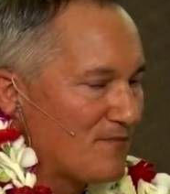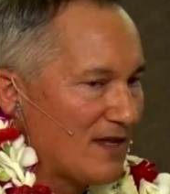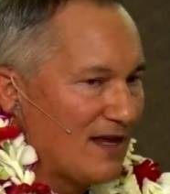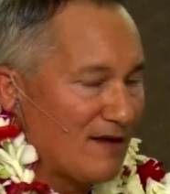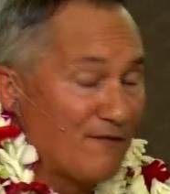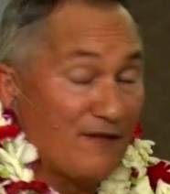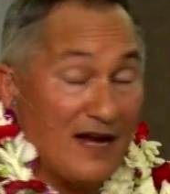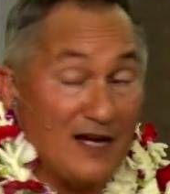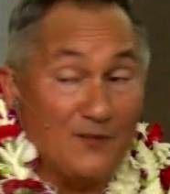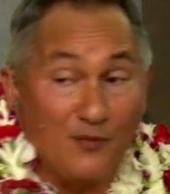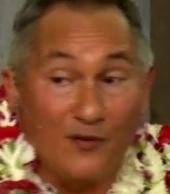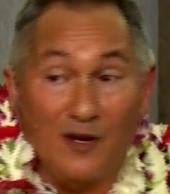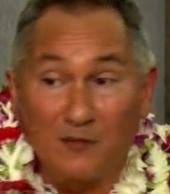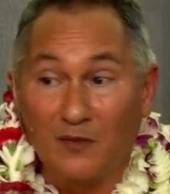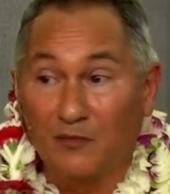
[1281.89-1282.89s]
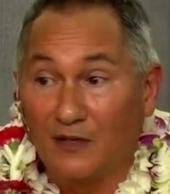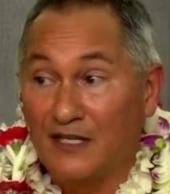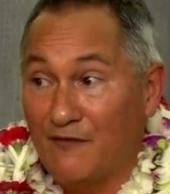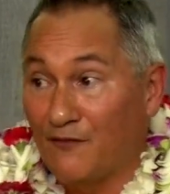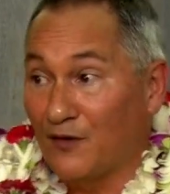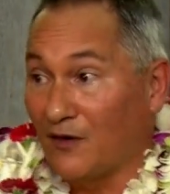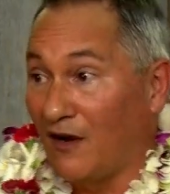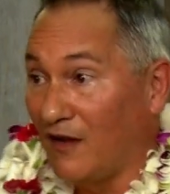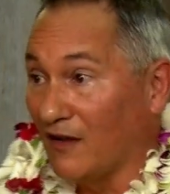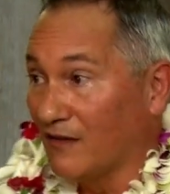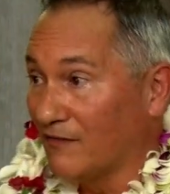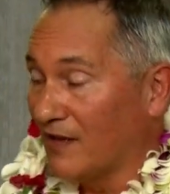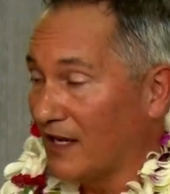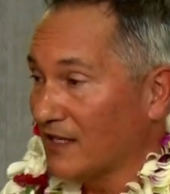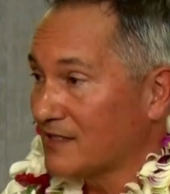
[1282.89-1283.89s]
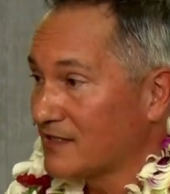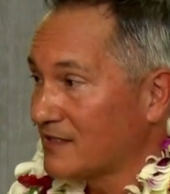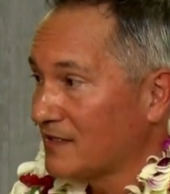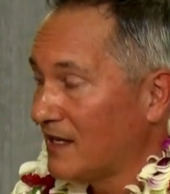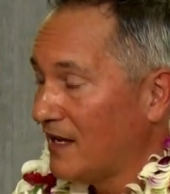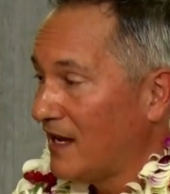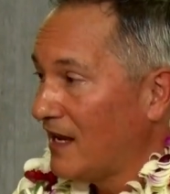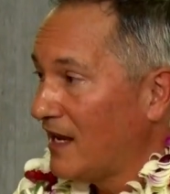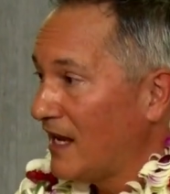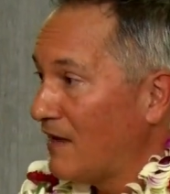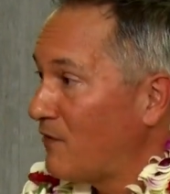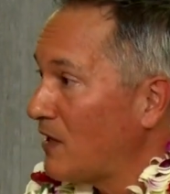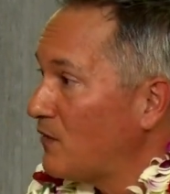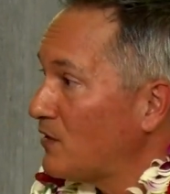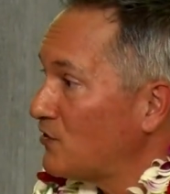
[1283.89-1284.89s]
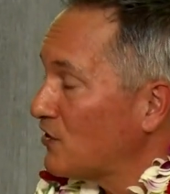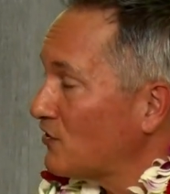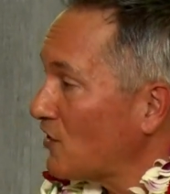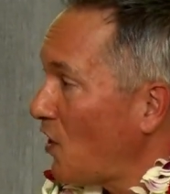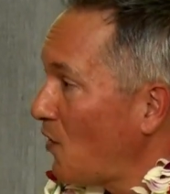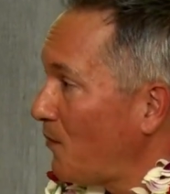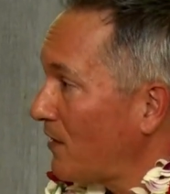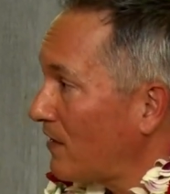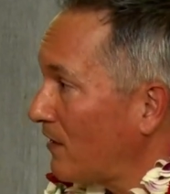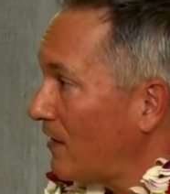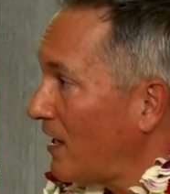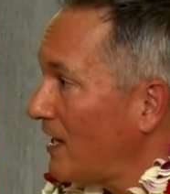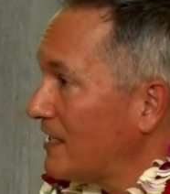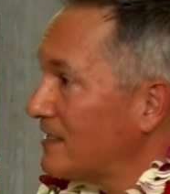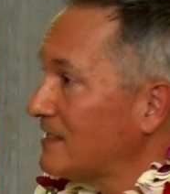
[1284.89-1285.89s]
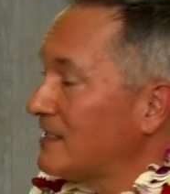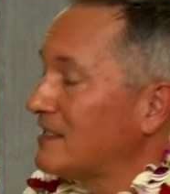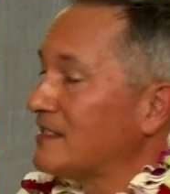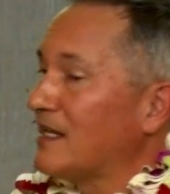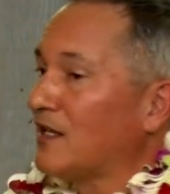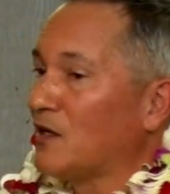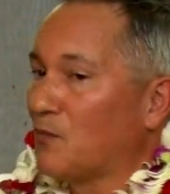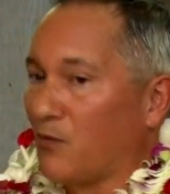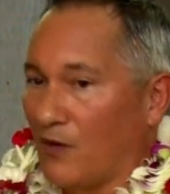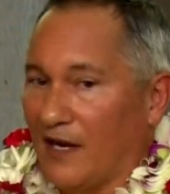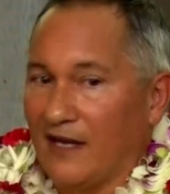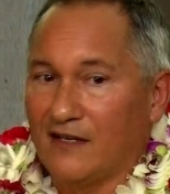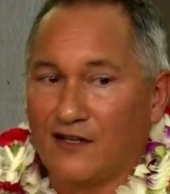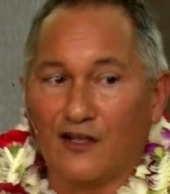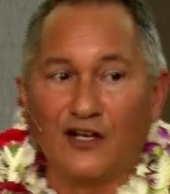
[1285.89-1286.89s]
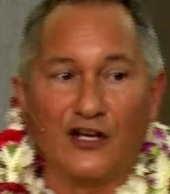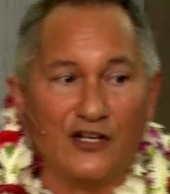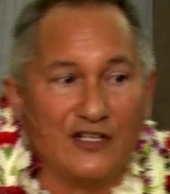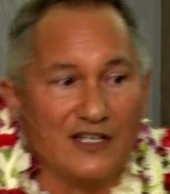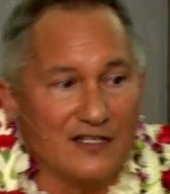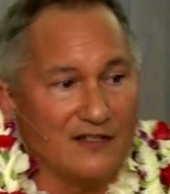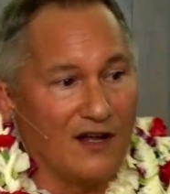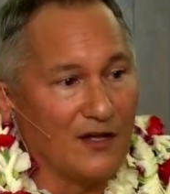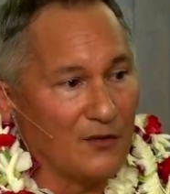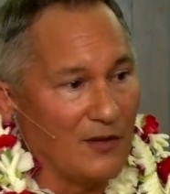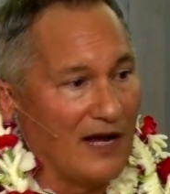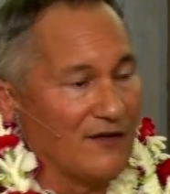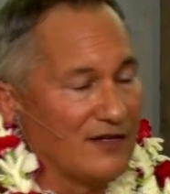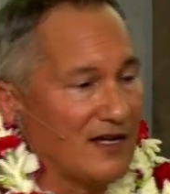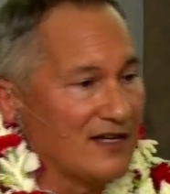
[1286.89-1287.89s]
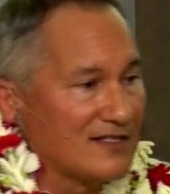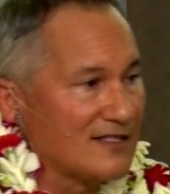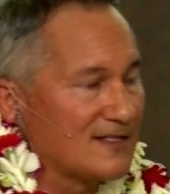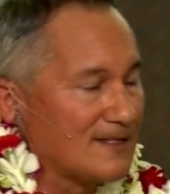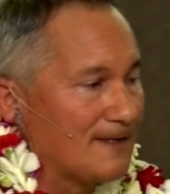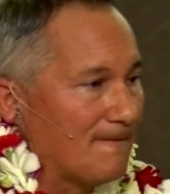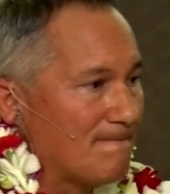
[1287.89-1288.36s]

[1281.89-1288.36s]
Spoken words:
In fact, probably for all of us, if we would just open our eyes and celebrate the goodness all around us.